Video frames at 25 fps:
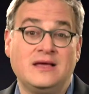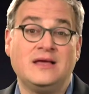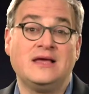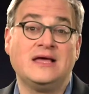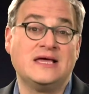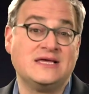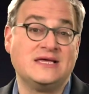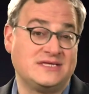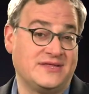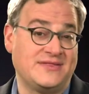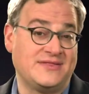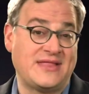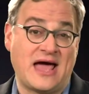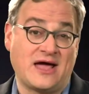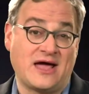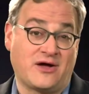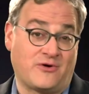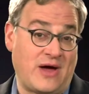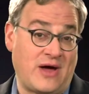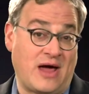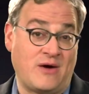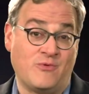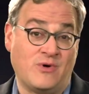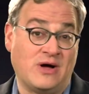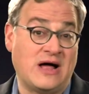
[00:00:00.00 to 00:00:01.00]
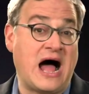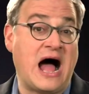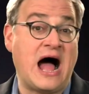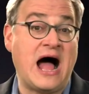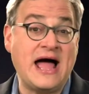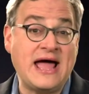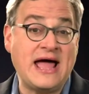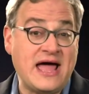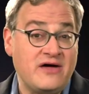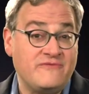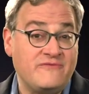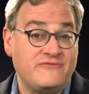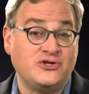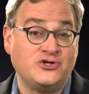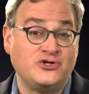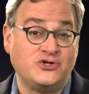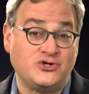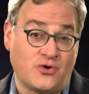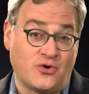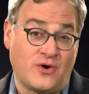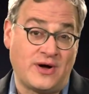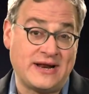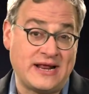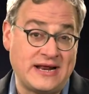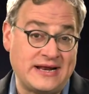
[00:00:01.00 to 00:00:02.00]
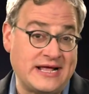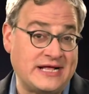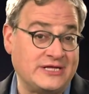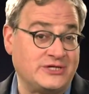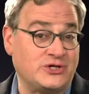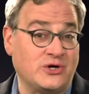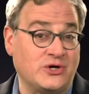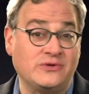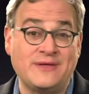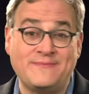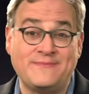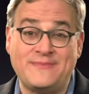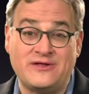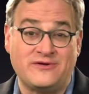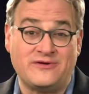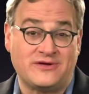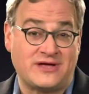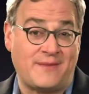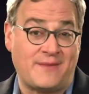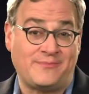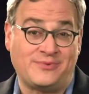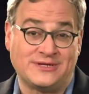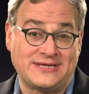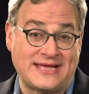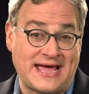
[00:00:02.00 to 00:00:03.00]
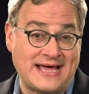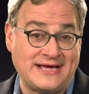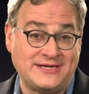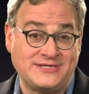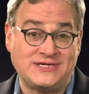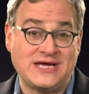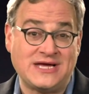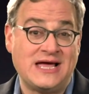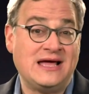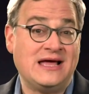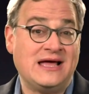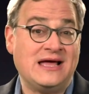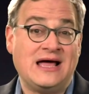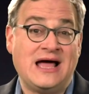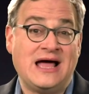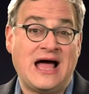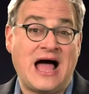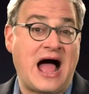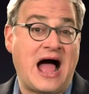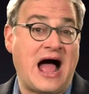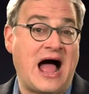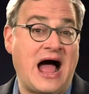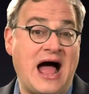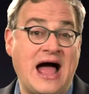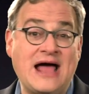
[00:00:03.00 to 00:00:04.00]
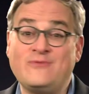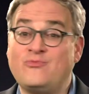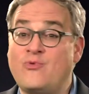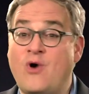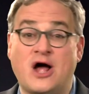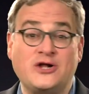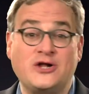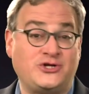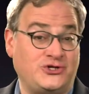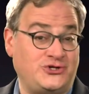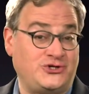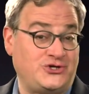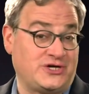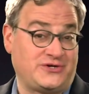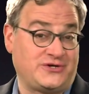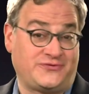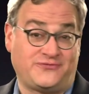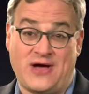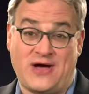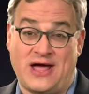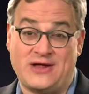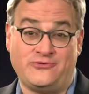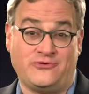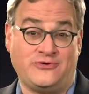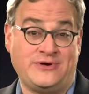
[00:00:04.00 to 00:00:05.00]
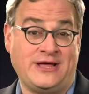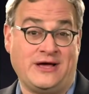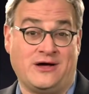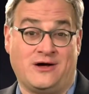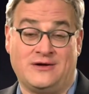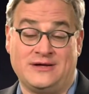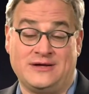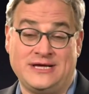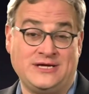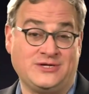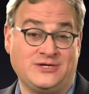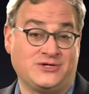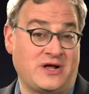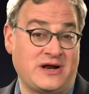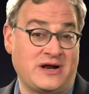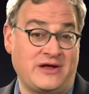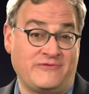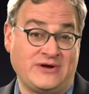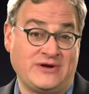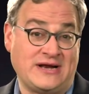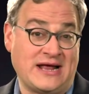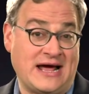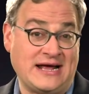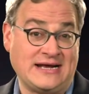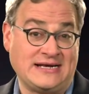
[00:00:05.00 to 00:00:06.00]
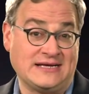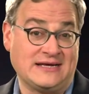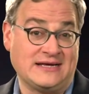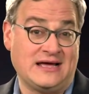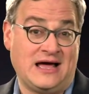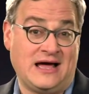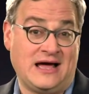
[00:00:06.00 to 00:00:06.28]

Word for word: Isn't that great? Well, I have enjoyed it. It's only been a couple of days. I'd watch it just for Andrew Neil. He's on every night.